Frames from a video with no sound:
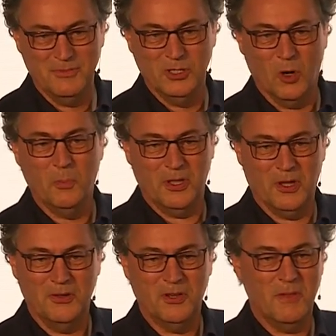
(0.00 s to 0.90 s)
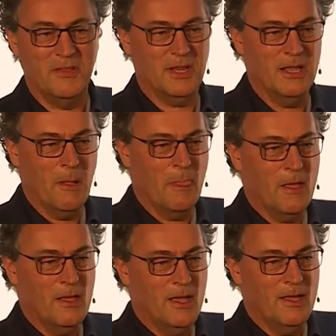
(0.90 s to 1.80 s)
Go beyond humanity?
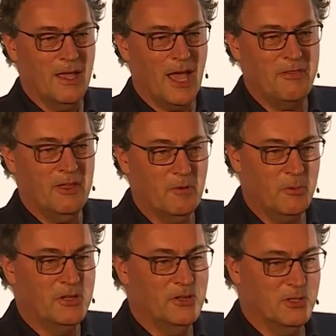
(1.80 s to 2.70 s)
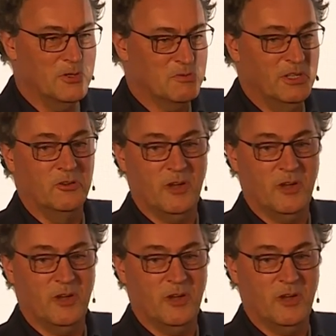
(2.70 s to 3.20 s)
I think what we need to do is we need to